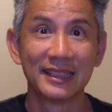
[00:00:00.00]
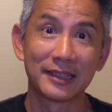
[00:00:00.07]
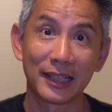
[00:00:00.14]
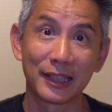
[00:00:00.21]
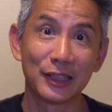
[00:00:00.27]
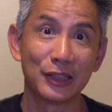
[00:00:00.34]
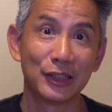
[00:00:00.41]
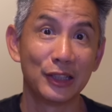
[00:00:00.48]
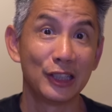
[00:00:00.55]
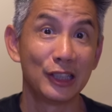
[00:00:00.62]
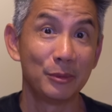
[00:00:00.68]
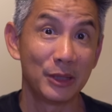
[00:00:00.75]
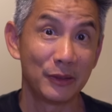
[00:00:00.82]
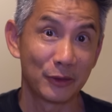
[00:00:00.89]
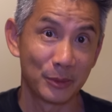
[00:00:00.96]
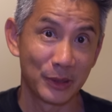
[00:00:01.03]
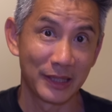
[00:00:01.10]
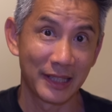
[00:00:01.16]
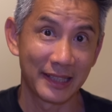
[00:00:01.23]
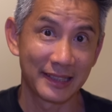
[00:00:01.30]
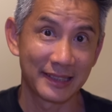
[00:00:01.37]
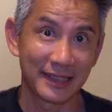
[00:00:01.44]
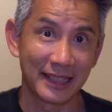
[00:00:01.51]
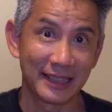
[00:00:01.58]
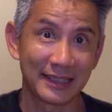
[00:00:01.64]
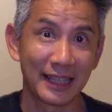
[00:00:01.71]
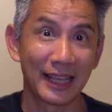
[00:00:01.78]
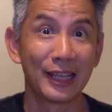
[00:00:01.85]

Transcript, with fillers: Second, you need to be from the United States,